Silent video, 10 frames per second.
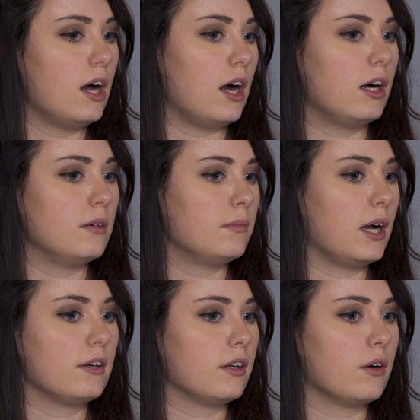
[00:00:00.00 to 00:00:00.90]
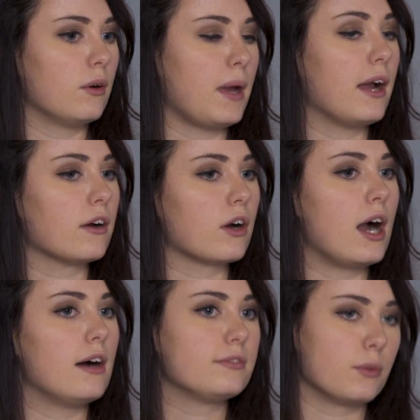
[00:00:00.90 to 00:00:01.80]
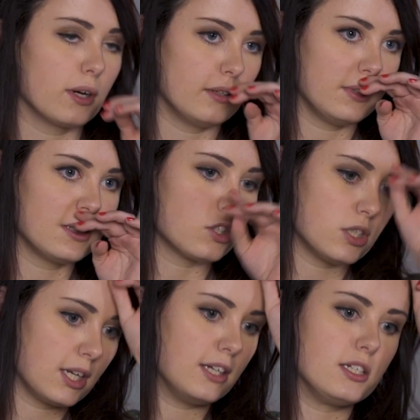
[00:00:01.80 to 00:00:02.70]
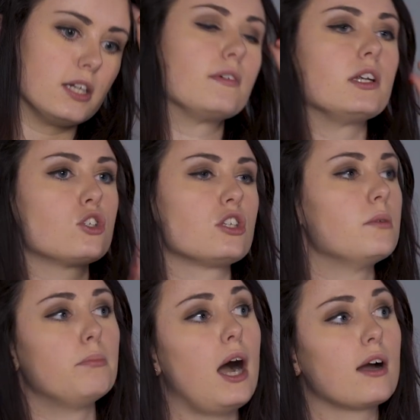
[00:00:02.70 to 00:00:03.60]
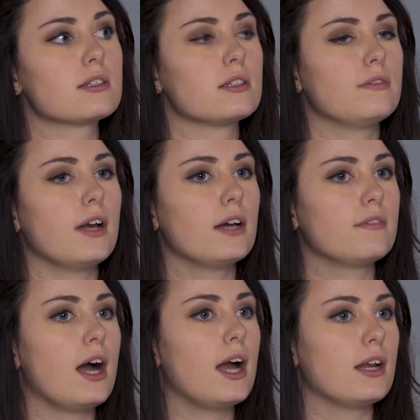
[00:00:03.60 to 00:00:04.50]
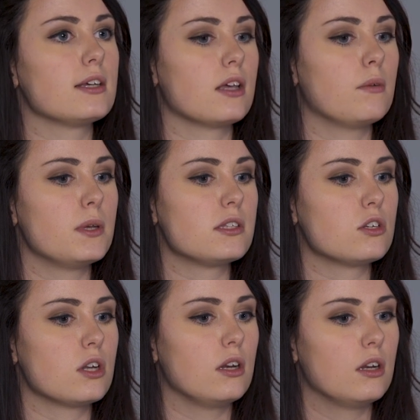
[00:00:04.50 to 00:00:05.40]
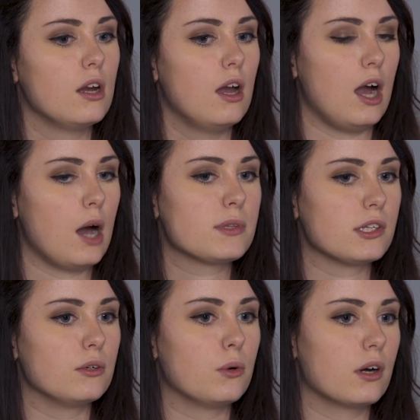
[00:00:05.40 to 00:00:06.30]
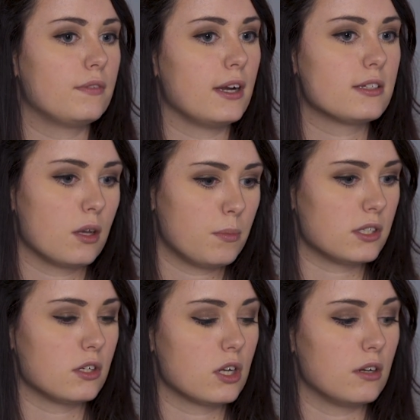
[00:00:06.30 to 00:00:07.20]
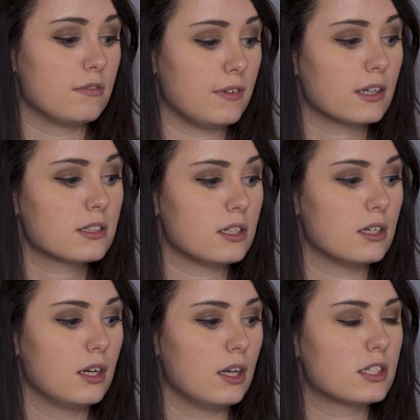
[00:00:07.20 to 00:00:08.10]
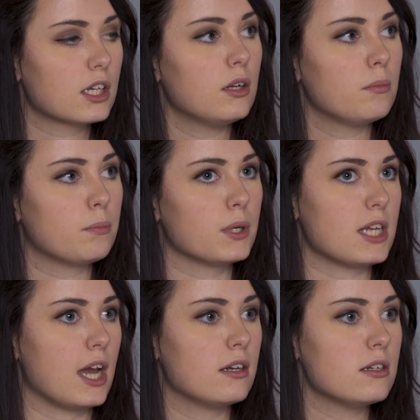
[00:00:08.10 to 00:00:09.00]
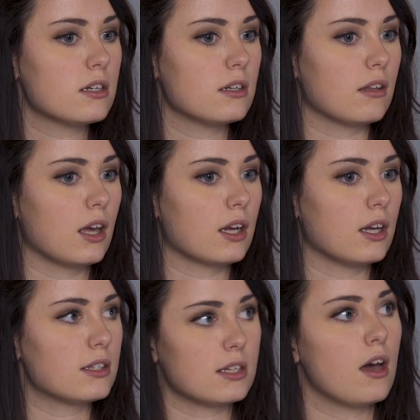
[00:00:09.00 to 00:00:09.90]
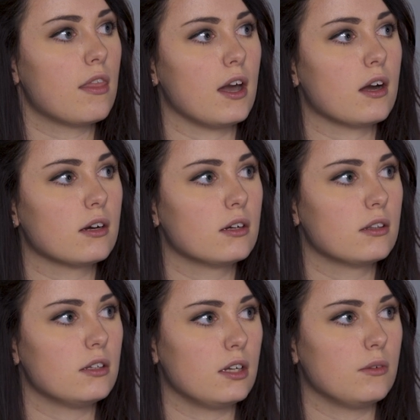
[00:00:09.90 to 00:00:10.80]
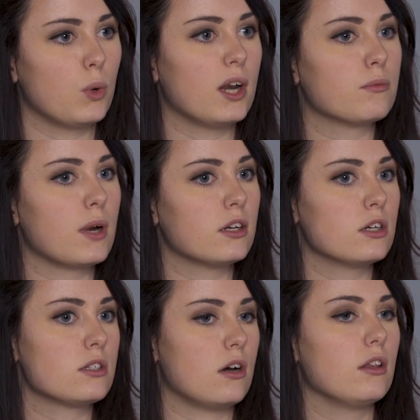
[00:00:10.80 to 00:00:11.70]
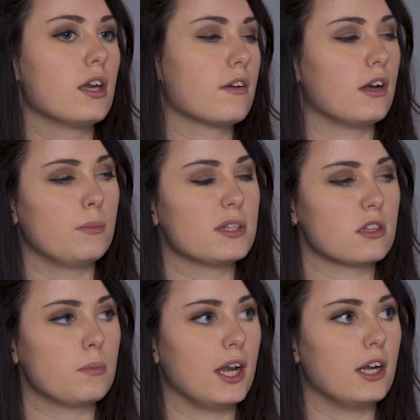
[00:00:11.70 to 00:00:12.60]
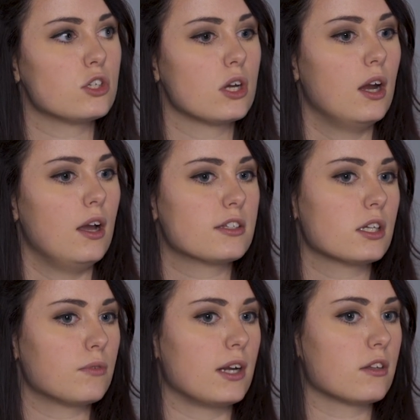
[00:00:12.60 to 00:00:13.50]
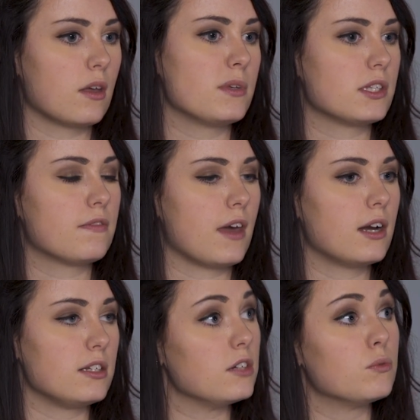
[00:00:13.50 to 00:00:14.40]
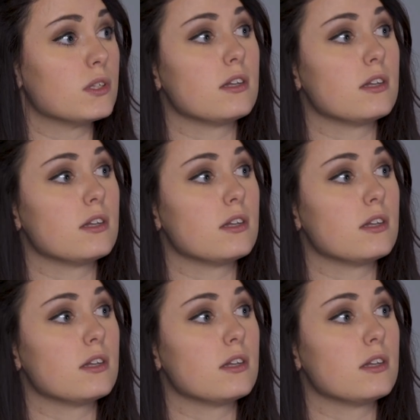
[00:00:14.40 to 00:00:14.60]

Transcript: um, I don't know, a paragraph or let's just say a div and it's just a box, if I have that and I set position absolute or if I set position fixed, it's going to pretend like it's not there. The, when it renders all the other elements on the page, it's going to render them as if that div was